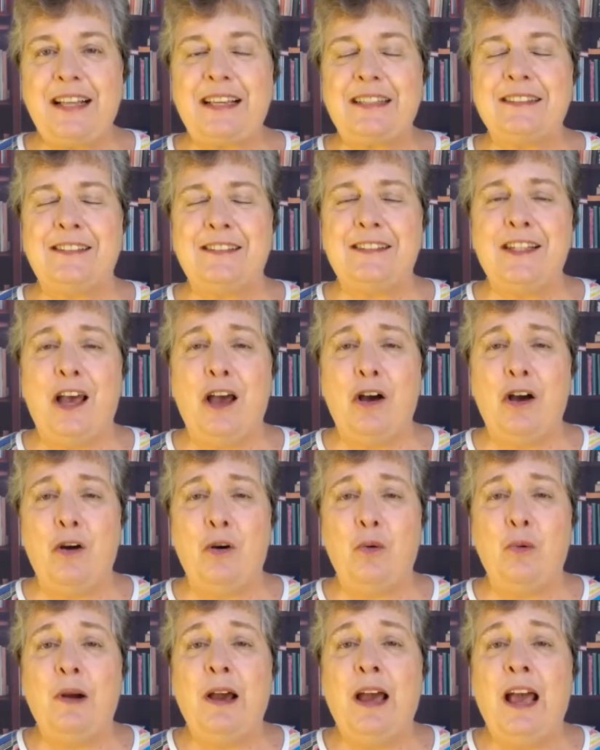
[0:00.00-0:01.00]

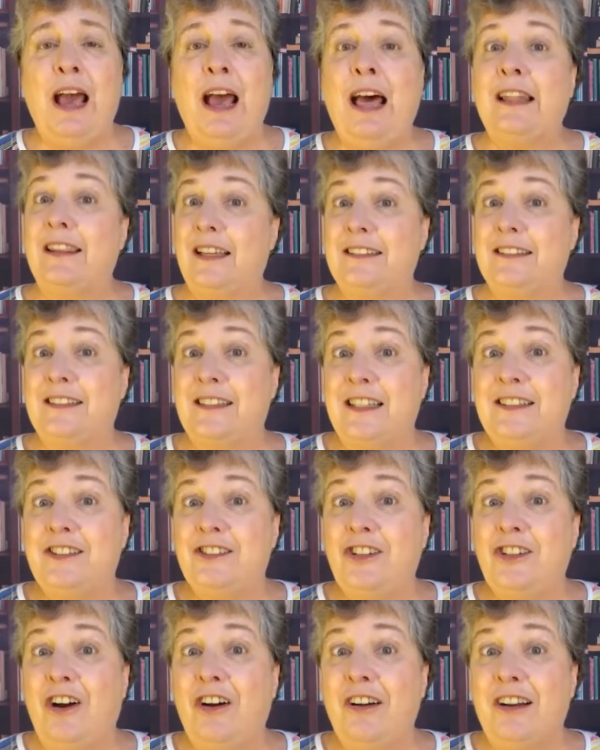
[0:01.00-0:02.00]
So let's get
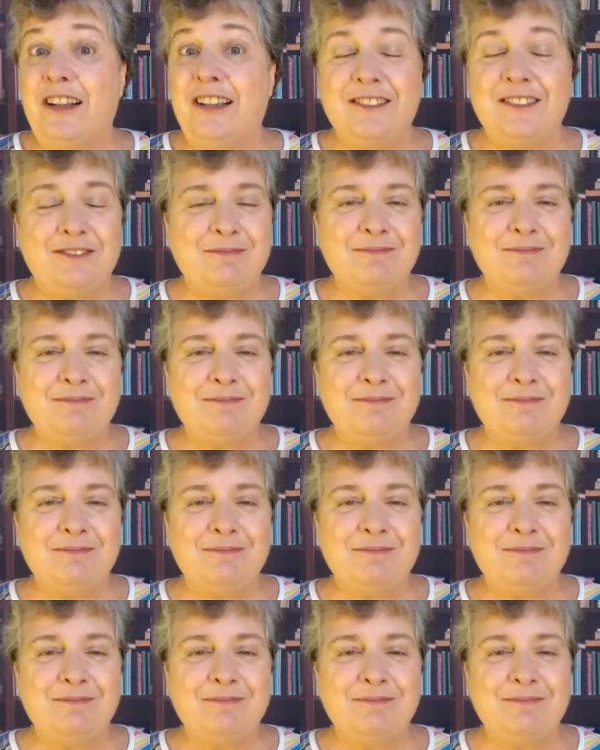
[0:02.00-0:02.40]
started.